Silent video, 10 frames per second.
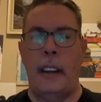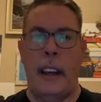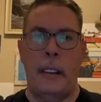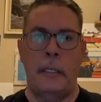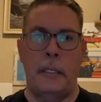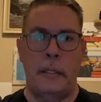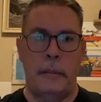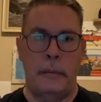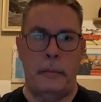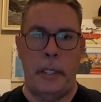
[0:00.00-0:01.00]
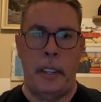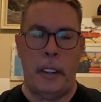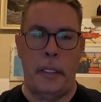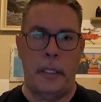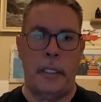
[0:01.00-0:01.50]
that
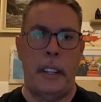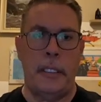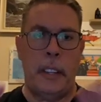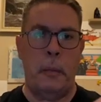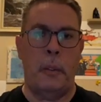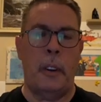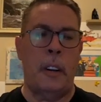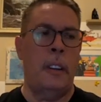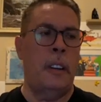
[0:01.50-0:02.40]
particular sense anymore.